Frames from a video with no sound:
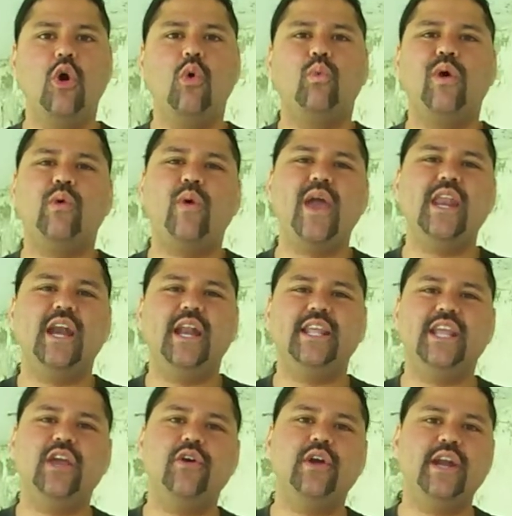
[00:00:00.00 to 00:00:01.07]
We waited 1.5
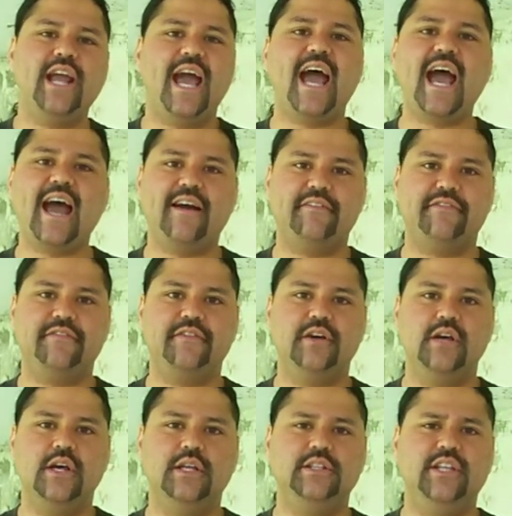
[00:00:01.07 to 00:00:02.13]
years
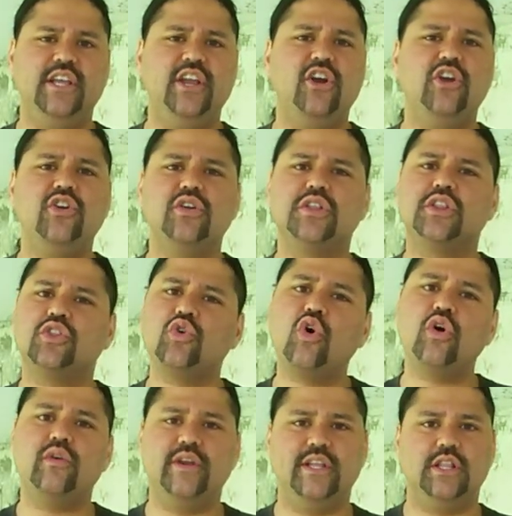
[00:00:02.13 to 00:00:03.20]
to hear your
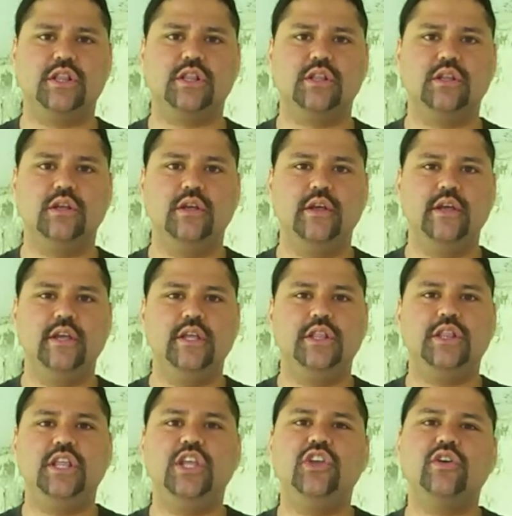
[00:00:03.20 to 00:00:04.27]
stories,
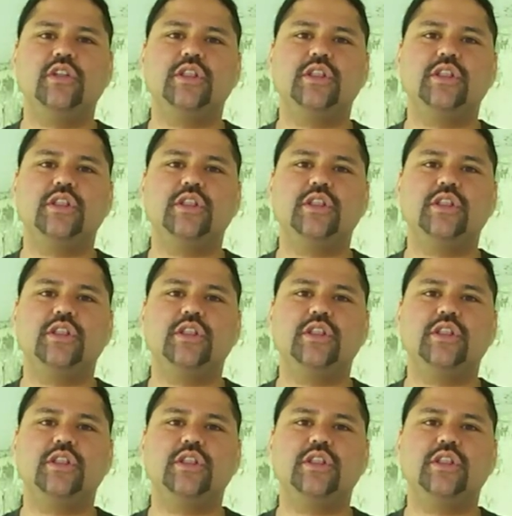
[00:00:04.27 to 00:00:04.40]
see your